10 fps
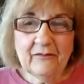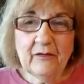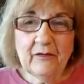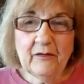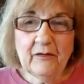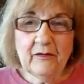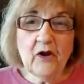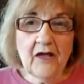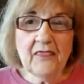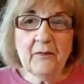Remember,
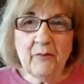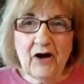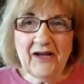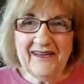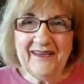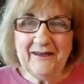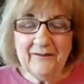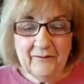we're not the body.